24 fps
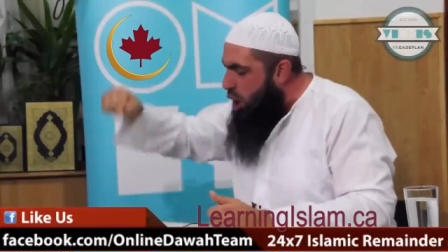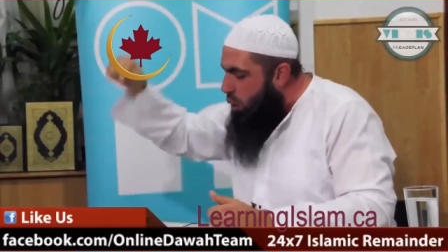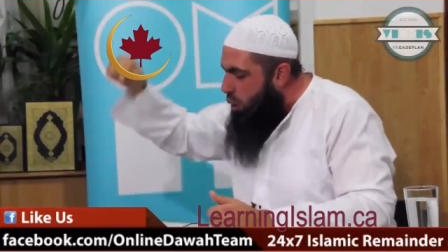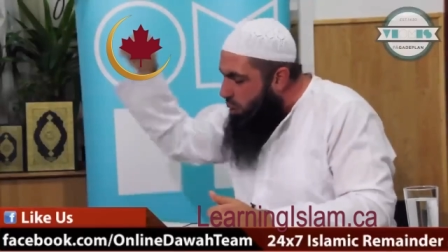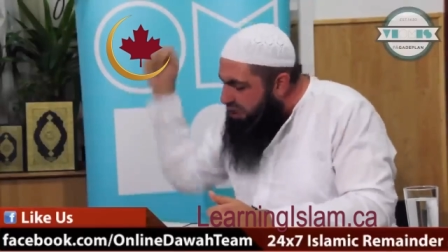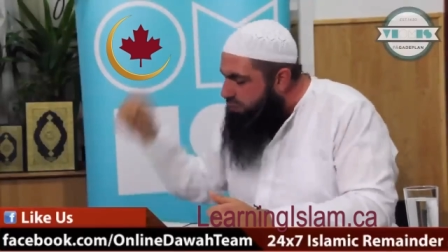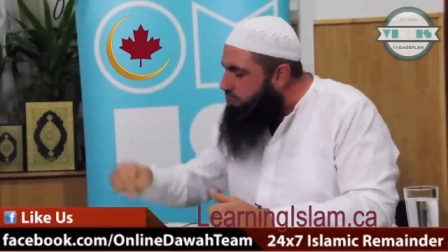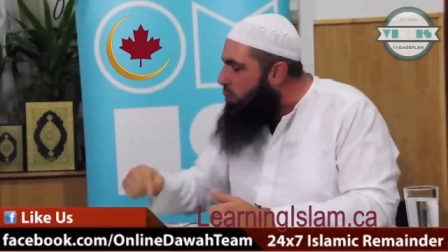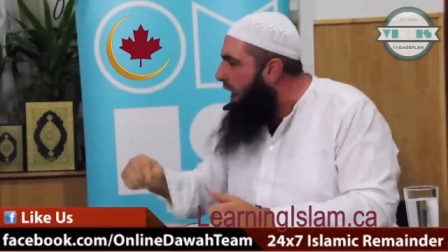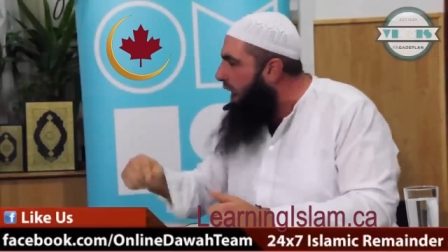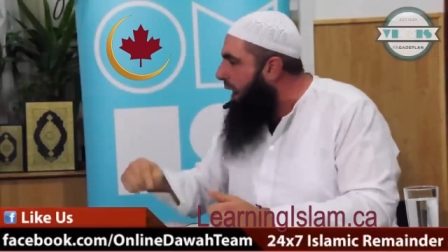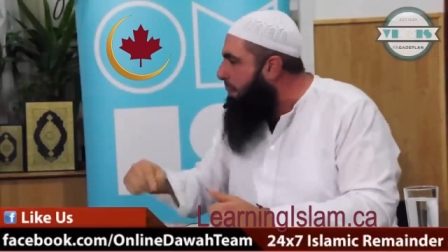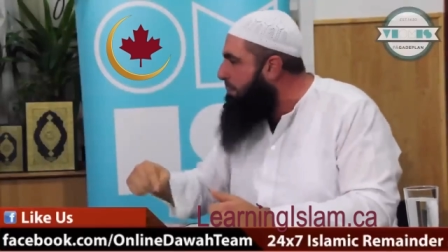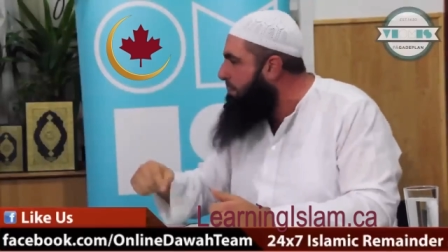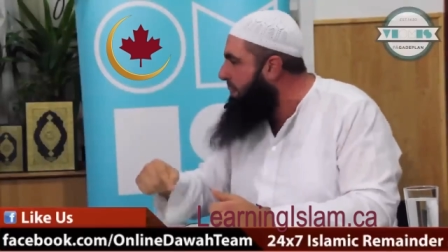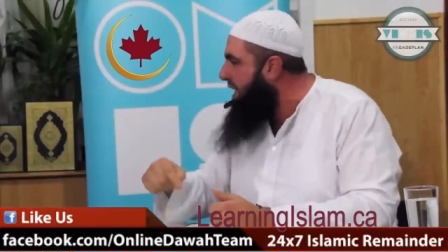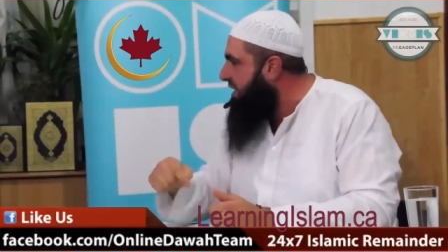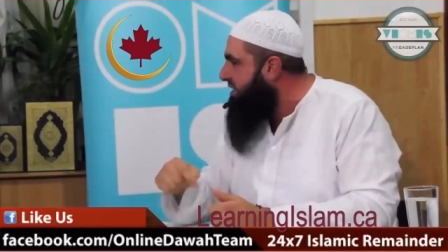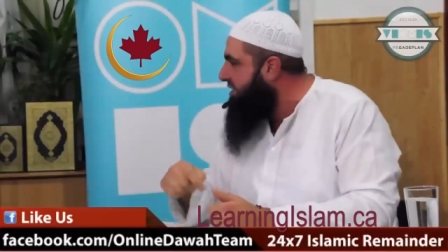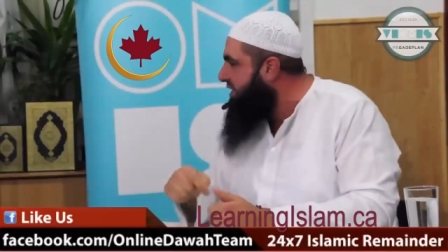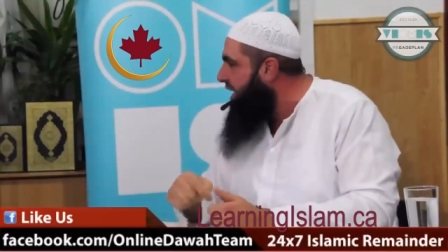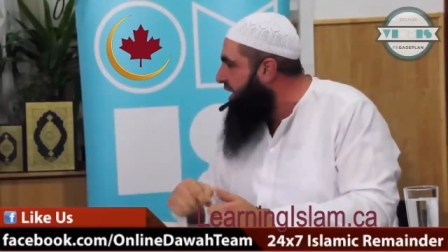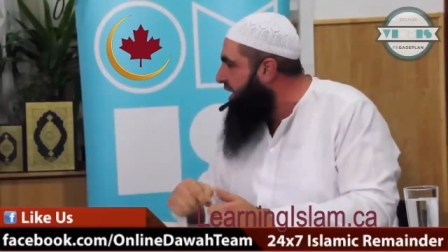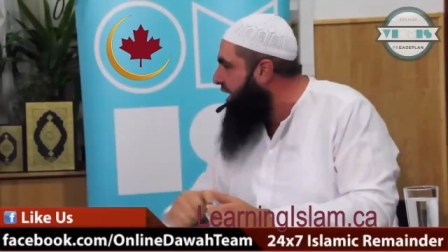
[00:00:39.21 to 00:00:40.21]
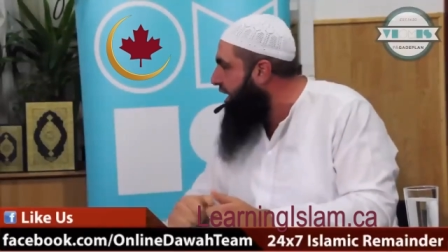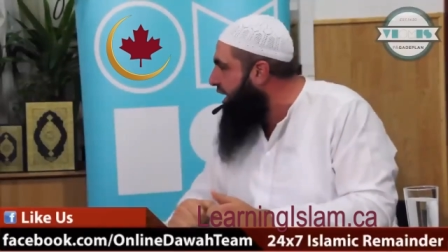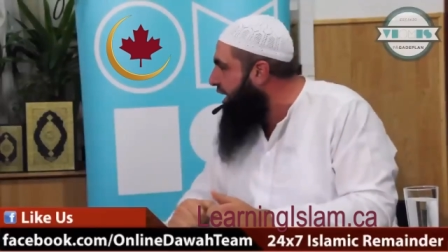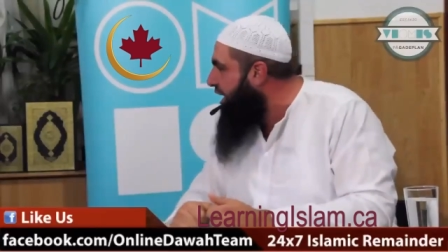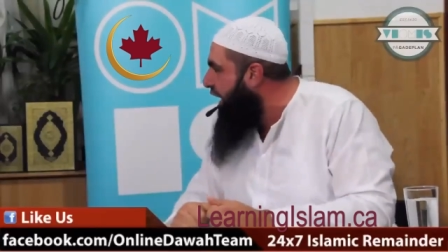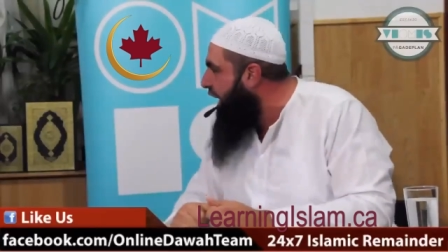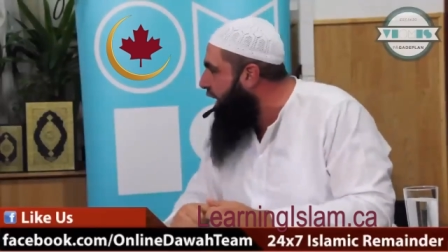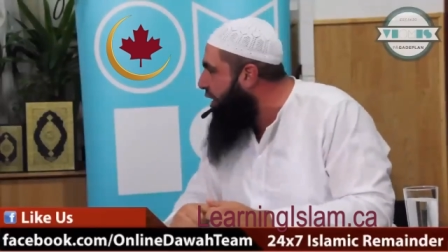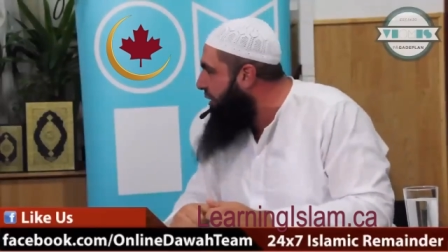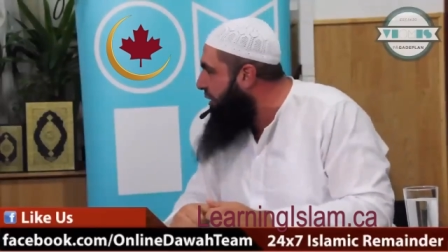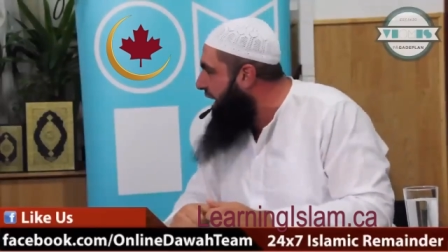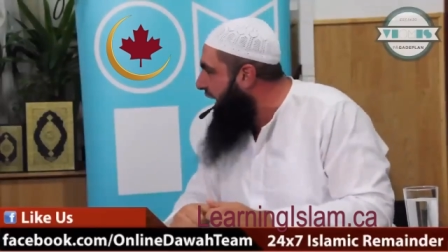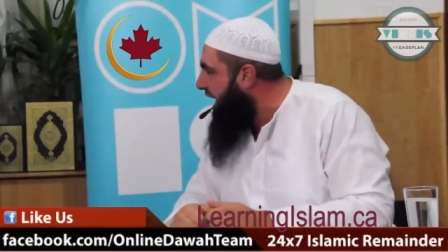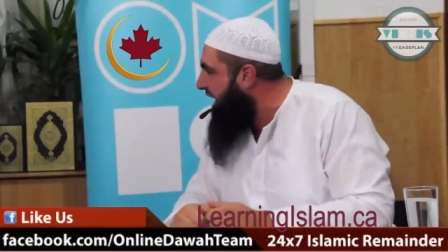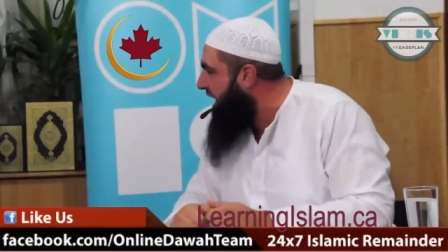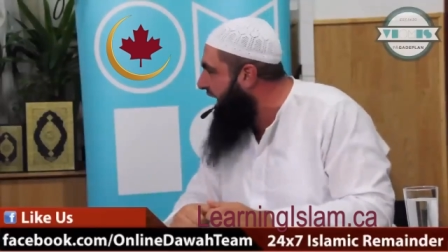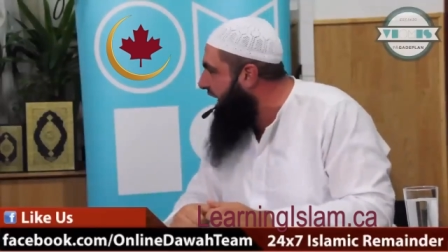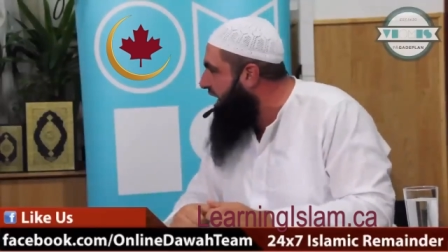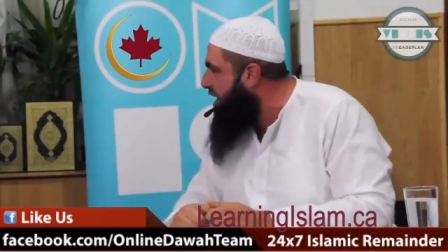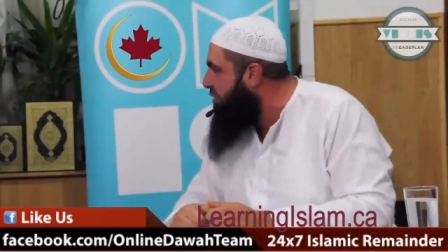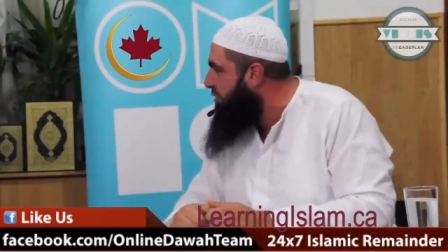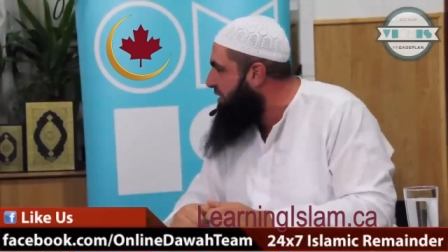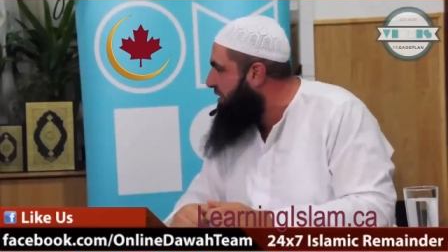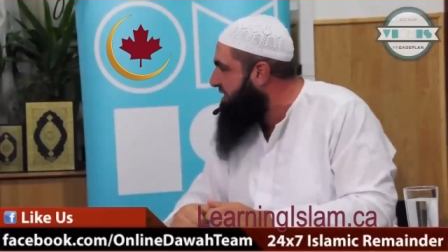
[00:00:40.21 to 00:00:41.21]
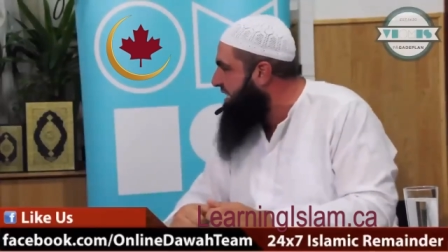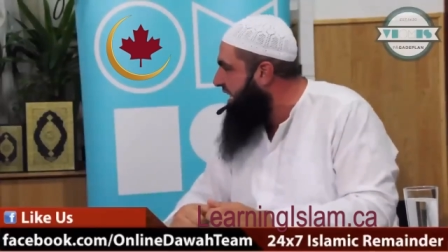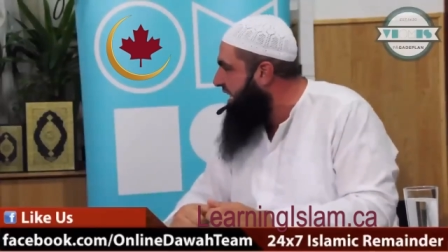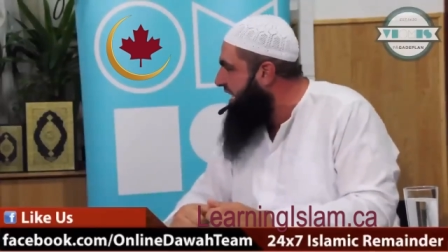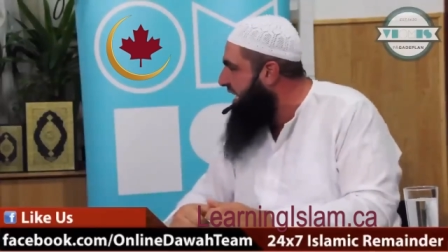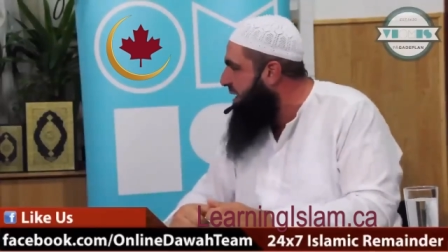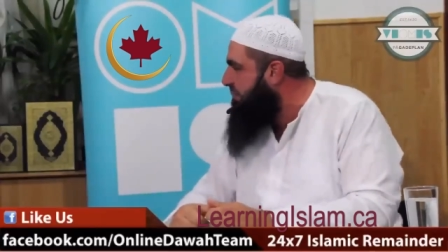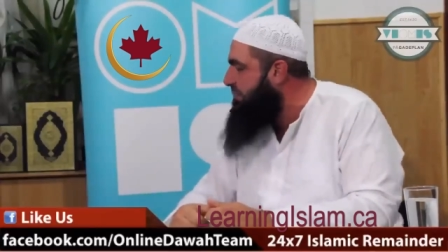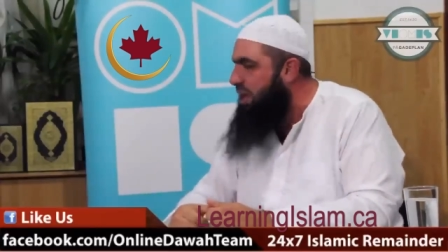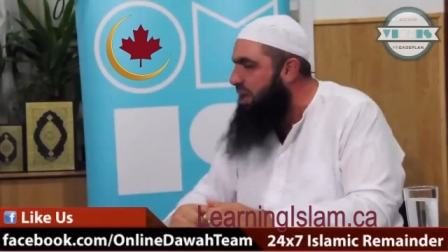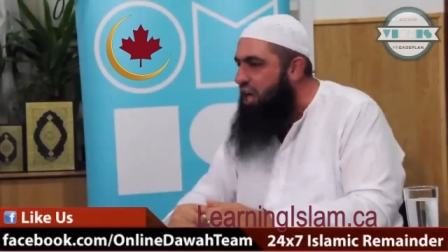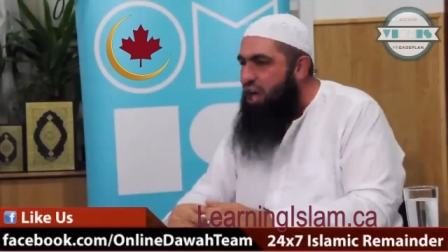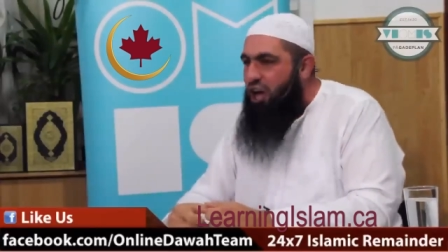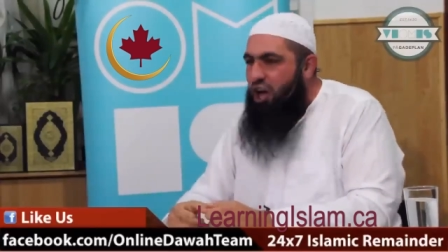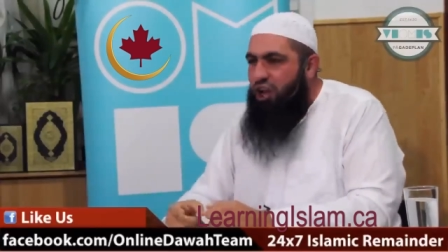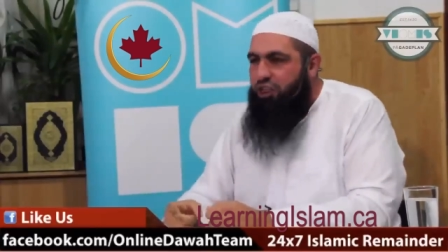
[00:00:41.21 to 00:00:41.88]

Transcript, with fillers: was Muhammad sallallahu alayhi wasallam.